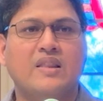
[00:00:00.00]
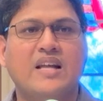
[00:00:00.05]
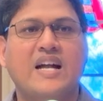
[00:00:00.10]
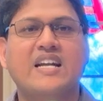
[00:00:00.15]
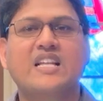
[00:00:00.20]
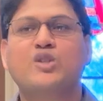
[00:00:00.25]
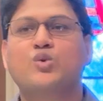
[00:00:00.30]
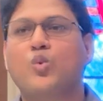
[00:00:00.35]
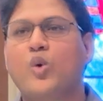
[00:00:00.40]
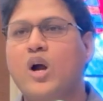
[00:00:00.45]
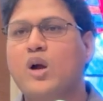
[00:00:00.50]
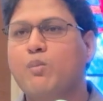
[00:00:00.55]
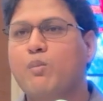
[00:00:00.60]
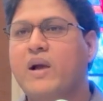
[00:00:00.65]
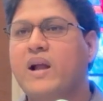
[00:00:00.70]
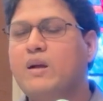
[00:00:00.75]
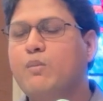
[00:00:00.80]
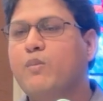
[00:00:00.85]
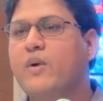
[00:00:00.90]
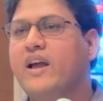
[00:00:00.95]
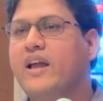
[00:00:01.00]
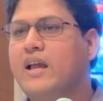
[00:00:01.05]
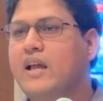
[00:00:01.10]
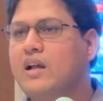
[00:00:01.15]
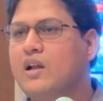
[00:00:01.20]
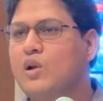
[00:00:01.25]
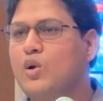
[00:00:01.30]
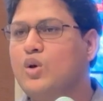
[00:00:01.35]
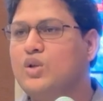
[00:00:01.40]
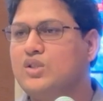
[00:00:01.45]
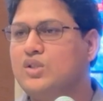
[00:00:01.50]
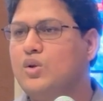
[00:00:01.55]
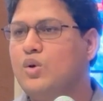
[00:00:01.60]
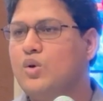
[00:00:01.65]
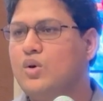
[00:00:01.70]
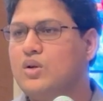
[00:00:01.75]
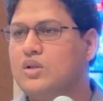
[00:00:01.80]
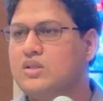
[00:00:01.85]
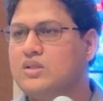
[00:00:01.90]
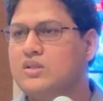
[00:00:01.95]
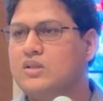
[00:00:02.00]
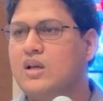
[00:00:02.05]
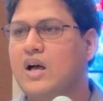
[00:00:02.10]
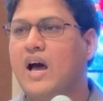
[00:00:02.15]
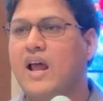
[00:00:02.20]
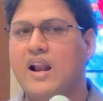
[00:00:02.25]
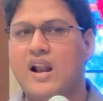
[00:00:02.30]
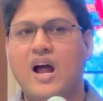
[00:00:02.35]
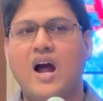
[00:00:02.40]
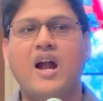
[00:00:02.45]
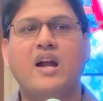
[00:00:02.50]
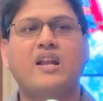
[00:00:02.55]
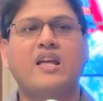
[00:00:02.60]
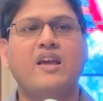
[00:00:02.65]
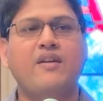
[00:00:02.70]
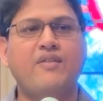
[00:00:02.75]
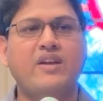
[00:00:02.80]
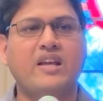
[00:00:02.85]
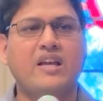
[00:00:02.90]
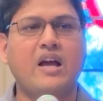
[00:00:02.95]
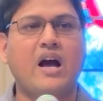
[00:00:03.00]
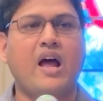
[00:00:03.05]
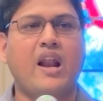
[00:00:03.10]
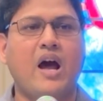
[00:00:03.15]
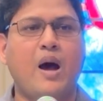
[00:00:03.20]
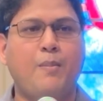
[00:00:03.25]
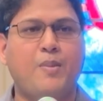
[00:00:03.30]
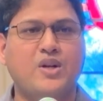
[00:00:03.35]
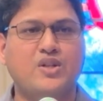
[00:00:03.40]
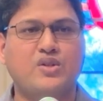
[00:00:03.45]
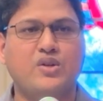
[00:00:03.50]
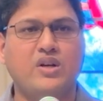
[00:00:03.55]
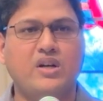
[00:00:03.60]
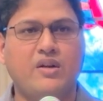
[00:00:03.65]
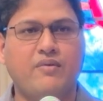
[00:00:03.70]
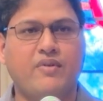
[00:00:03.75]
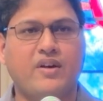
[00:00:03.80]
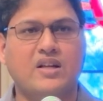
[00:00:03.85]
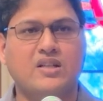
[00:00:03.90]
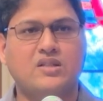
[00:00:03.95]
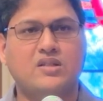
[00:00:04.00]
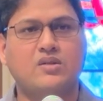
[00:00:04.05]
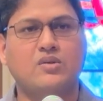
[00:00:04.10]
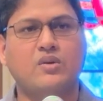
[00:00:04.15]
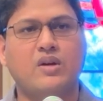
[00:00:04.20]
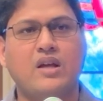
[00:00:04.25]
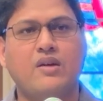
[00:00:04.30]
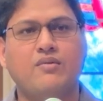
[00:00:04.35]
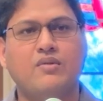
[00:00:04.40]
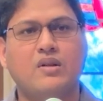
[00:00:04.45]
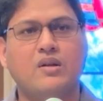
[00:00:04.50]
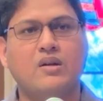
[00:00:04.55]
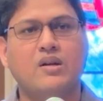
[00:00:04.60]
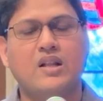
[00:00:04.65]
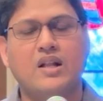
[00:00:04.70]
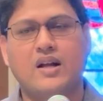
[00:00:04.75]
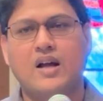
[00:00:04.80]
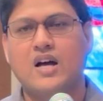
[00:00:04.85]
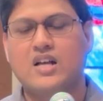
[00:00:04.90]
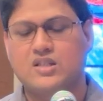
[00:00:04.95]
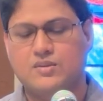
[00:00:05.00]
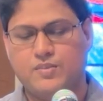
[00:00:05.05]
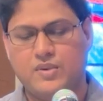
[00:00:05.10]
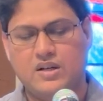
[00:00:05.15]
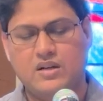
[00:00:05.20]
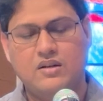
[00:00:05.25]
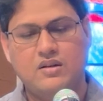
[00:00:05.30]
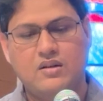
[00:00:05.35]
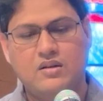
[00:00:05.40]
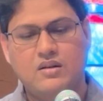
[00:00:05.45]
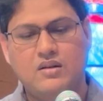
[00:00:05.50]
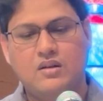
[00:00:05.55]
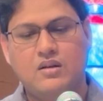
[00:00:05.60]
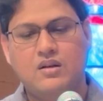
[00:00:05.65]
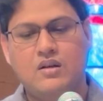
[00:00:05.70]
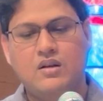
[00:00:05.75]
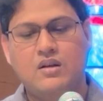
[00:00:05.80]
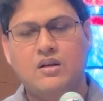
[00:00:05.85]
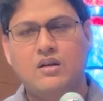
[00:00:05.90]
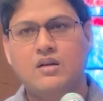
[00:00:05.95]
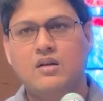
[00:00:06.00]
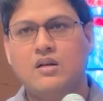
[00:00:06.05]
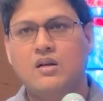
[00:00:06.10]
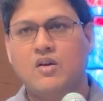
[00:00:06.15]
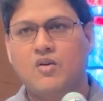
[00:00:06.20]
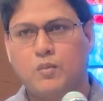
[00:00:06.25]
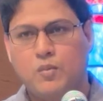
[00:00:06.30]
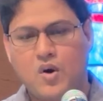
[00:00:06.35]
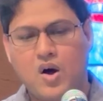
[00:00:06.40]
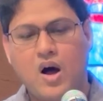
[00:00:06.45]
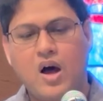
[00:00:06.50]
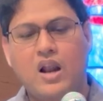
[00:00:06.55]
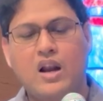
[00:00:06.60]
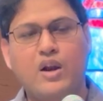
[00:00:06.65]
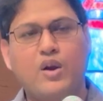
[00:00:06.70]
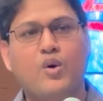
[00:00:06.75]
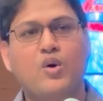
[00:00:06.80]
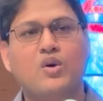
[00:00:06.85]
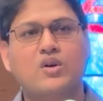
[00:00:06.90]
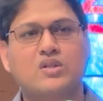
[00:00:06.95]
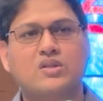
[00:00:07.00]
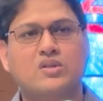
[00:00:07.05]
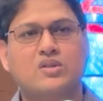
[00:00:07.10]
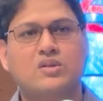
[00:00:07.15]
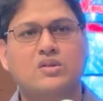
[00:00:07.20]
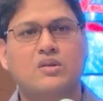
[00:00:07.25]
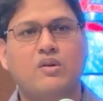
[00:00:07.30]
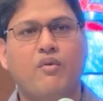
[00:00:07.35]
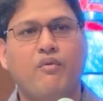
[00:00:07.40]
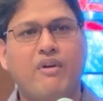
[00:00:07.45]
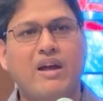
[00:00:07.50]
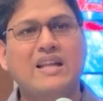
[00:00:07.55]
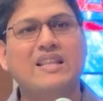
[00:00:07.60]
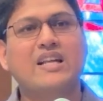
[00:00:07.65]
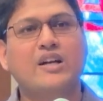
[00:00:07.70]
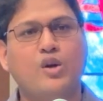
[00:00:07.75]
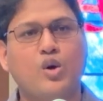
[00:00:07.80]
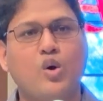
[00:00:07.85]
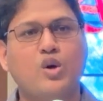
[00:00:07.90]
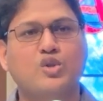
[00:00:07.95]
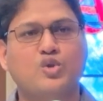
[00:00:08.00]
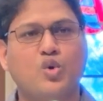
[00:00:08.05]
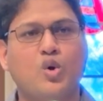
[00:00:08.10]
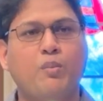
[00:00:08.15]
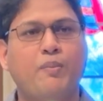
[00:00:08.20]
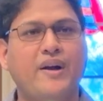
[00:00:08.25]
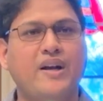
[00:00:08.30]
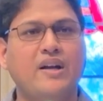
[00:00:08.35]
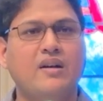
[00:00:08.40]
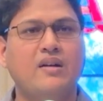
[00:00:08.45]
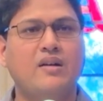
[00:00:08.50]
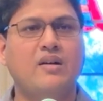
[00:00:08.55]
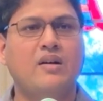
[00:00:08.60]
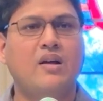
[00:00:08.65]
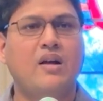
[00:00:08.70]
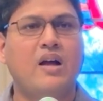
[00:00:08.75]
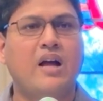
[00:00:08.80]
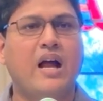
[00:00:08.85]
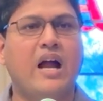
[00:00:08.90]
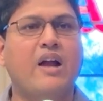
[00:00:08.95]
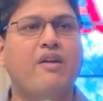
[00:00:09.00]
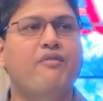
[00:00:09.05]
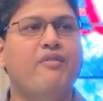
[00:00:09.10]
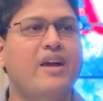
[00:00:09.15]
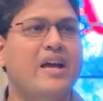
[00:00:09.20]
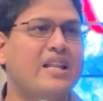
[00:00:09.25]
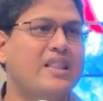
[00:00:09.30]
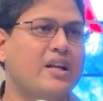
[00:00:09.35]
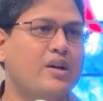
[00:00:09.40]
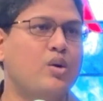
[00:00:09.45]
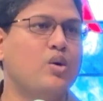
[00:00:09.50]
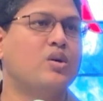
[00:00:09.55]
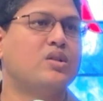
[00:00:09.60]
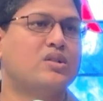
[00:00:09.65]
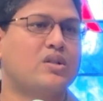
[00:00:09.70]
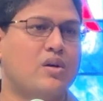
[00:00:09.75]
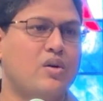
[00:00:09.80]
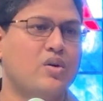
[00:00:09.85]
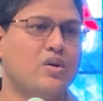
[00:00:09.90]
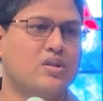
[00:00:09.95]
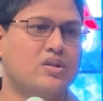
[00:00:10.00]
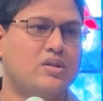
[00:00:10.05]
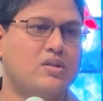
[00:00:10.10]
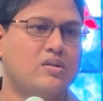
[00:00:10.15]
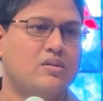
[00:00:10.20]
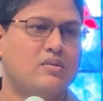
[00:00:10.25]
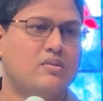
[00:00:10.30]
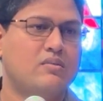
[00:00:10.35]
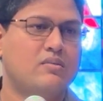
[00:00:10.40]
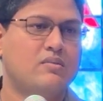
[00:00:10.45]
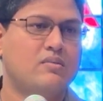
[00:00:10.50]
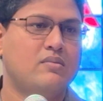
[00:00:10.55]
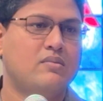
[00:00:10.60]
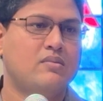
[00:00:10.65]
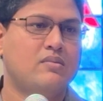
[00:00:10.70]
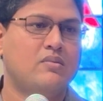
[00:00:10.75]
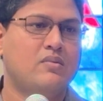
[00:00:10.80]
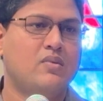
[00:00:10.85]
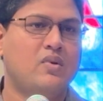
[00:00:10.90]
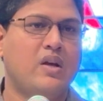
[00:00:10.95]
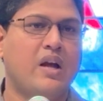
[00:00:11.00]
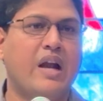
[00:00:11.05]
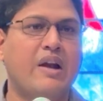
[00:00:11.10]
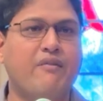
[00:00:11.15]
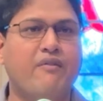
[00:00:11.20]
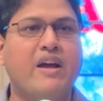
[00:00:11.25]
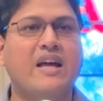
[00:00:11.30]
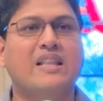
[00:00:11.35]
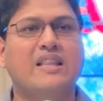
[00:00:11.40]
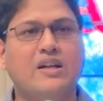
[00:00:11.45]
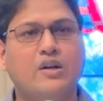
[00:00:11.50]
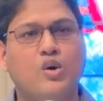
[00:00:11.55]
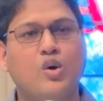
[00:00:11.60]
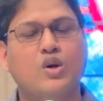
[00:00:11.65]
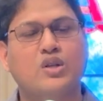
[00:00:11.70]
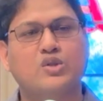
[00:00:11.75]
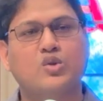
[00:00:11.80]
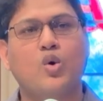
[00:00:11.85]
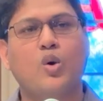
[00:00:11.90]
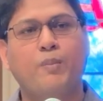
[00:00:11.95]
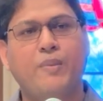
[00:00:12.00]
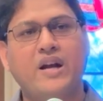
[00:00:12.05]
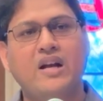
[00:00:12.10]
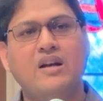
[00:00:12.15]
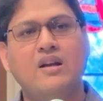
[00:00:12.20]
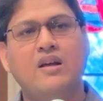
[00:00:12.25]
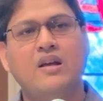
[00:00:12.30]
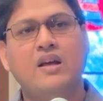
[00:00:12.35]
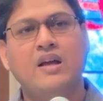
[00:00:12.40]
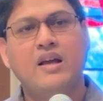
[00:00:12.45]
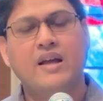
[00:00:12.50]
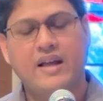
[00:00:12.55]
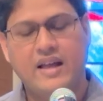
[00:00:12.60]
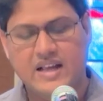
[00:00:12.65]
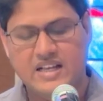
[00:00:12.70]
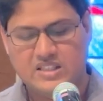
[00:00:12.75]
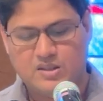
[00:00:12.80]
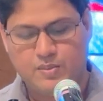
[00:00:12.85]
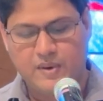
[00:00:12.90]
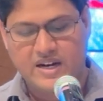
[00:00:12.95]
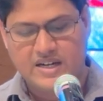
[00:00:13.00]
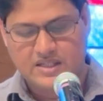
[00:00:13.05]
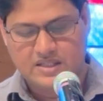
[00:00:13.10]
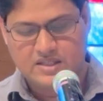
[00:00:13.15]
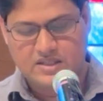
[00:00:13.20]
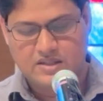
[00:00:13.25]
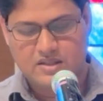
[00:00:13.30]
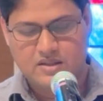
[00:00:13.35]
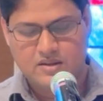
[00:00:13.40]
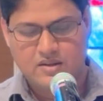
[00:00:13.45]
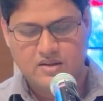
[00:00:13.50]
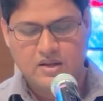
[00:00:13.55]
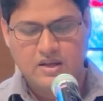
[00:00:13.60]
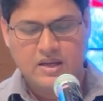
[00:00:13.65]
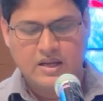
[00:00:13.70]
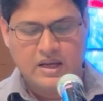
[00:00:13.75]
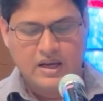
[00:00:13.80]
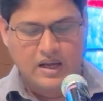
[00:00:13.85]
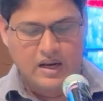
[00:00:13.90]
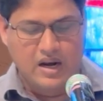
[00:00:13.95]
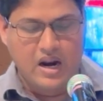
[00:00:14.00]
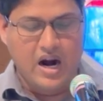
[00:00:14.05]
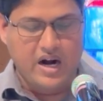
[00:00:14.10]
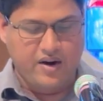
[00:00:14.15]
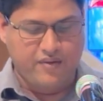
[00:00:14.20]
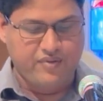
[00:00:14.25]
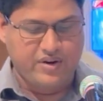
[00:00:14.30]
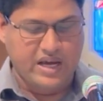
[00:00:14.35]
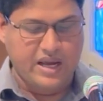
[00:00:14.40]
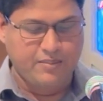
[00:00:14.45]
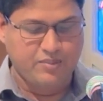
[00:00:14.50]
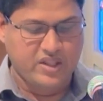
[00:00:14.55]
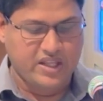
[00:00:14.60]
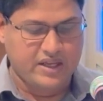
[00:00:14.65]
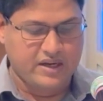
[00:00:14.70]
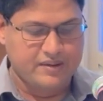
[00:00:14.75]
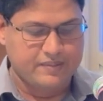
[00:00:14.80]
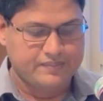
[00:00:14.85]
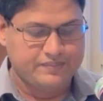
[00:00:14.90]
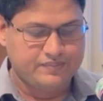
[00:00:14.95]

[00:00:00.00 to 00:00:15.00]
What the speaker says: That is what meant by closed doors, are not giving an opportunity for us to give the gospel. Paul knows where the doors open and where the doors closed. And where the doors open, he spends lot of time there.